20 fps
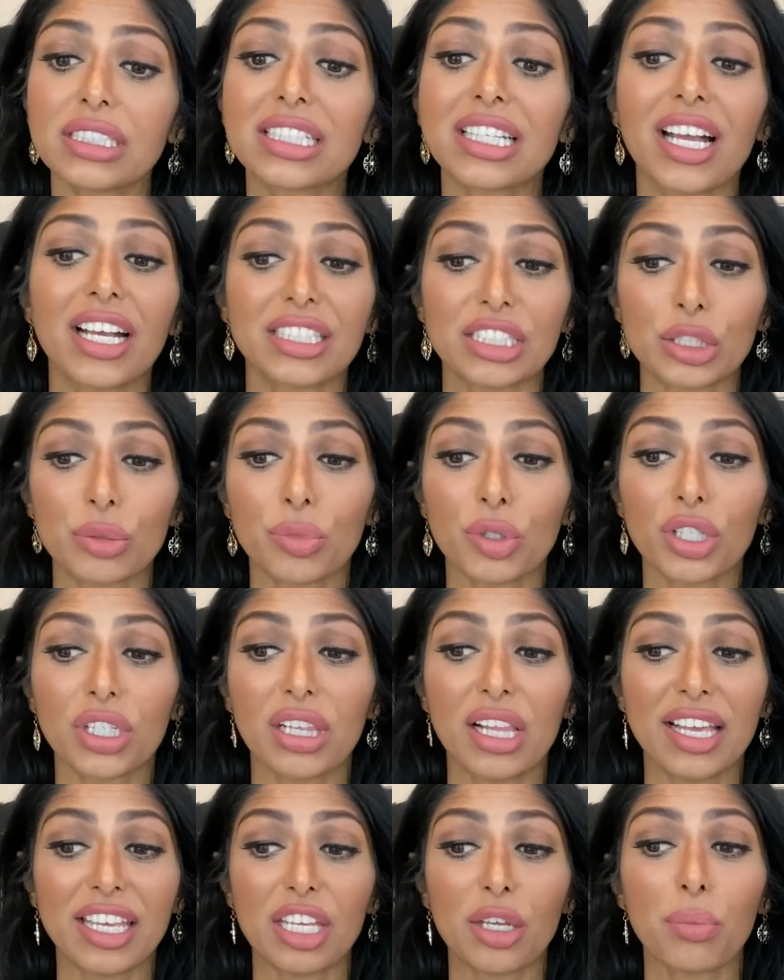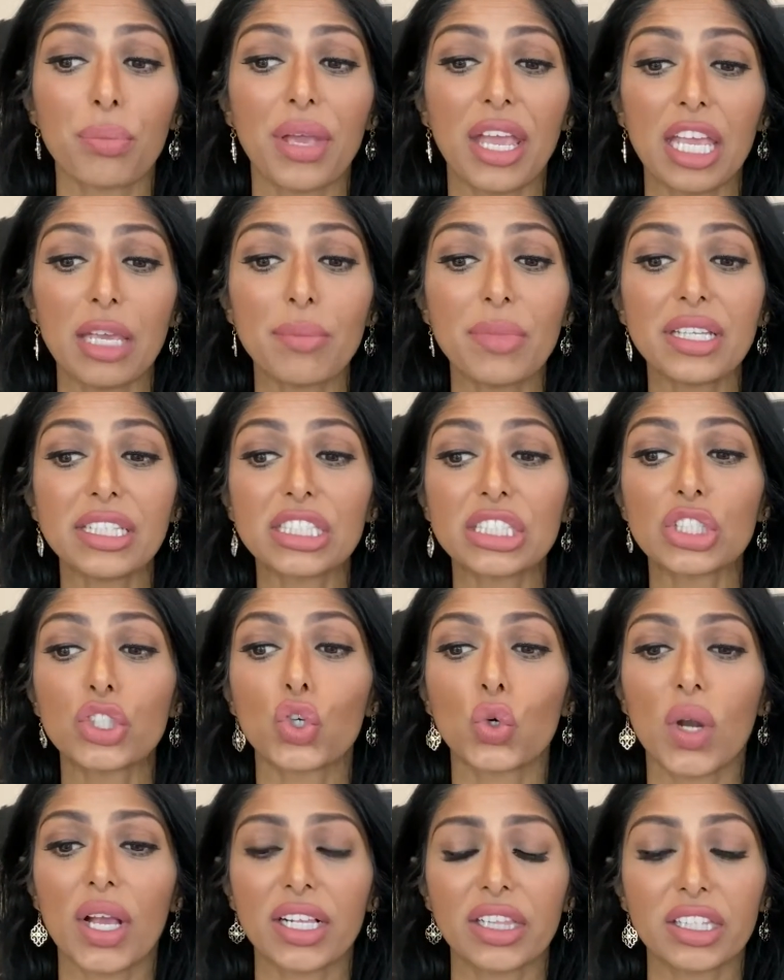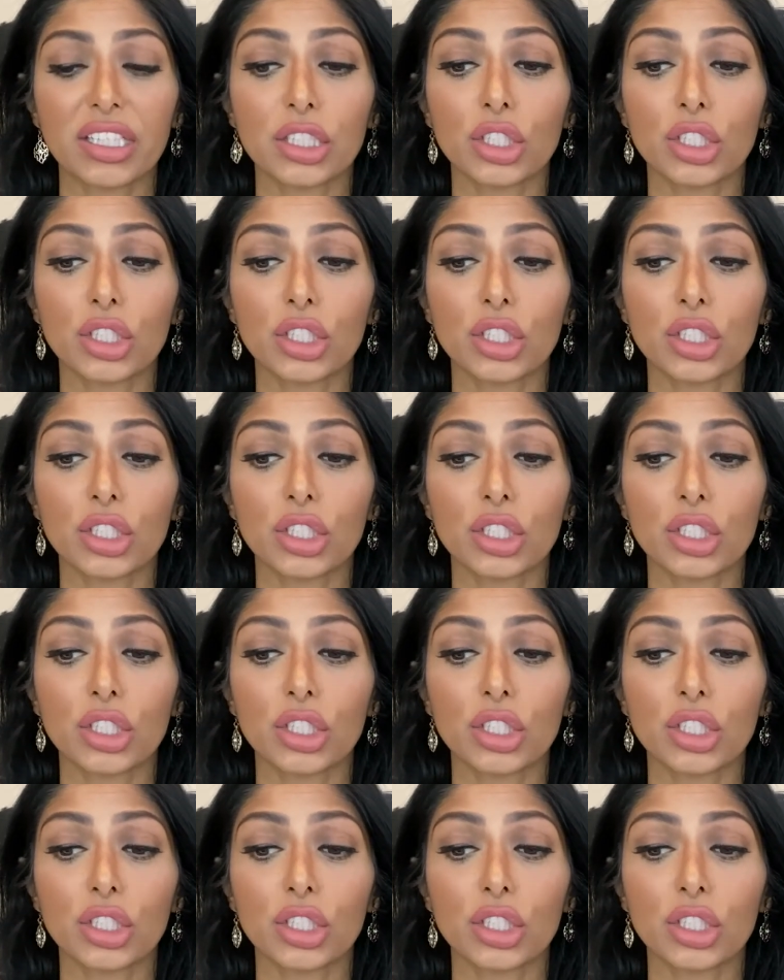customer-client payments directly